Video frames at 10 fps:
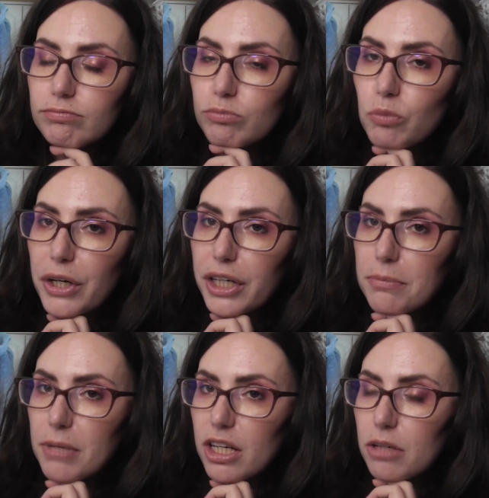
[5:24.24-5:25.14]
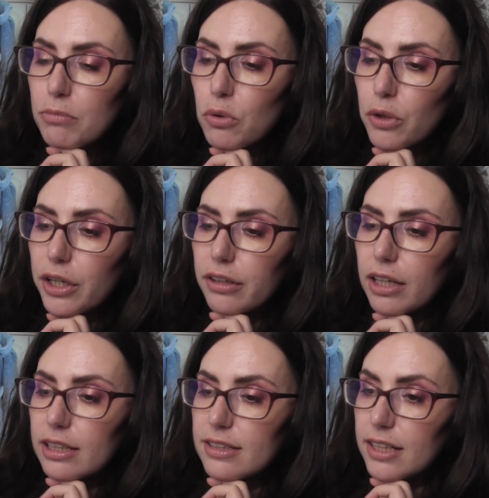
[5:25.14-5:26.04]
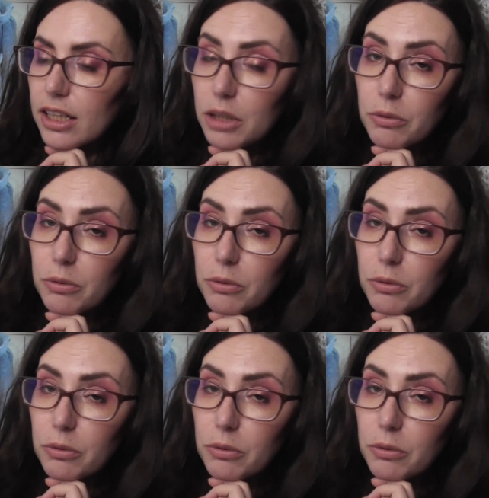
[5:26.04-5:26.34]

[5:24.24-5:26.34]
wearing makeup more and steadily